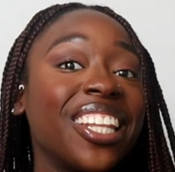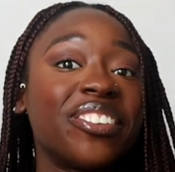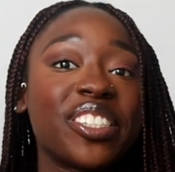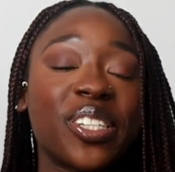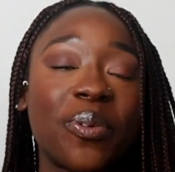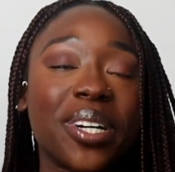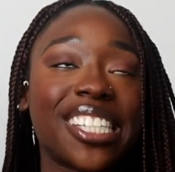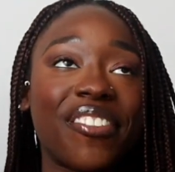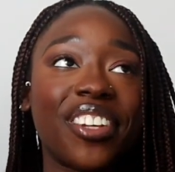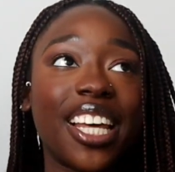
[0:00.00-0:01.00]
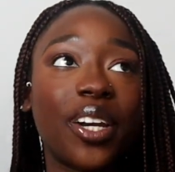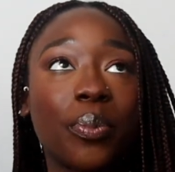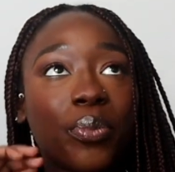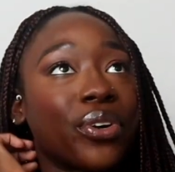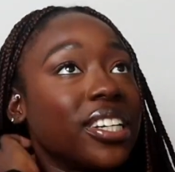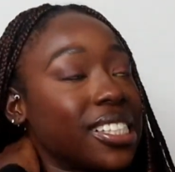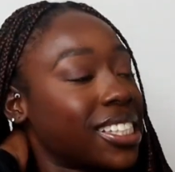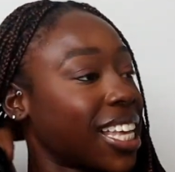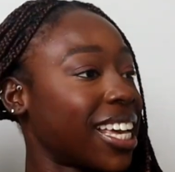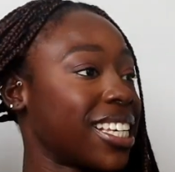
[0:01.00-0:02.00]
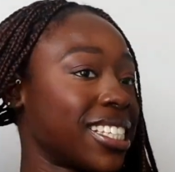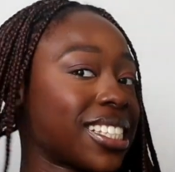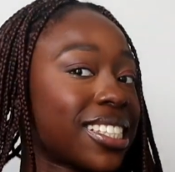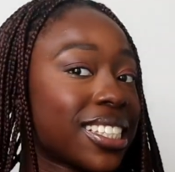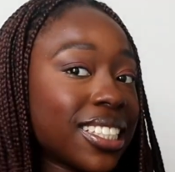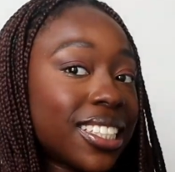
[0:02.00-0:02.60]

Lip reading: love it so much. I feel like a princess.